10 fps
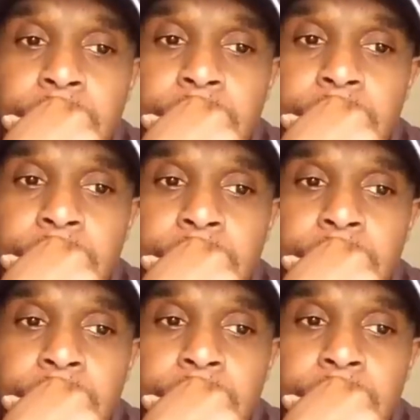
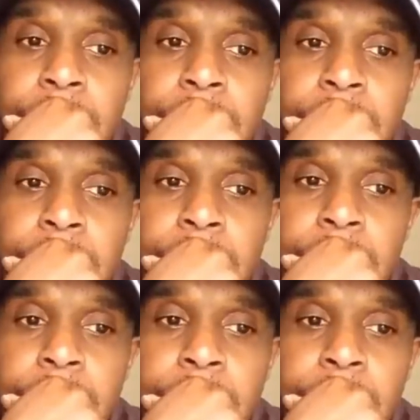
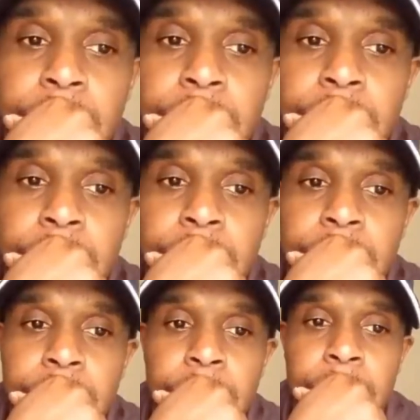
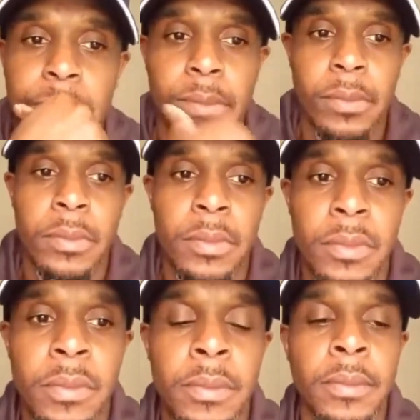
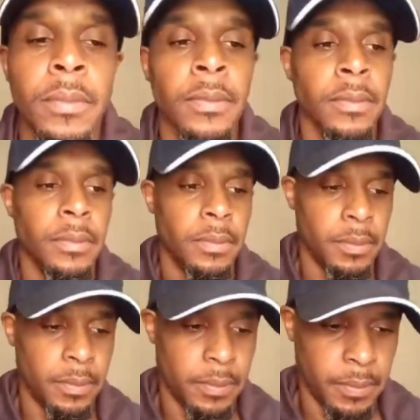
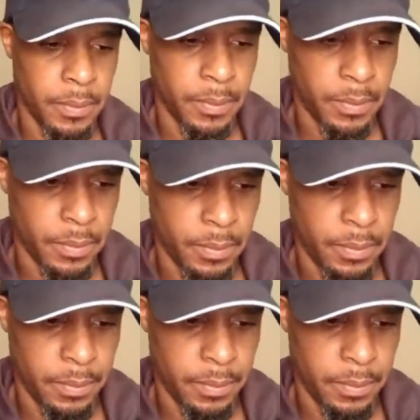The person shown says nothing.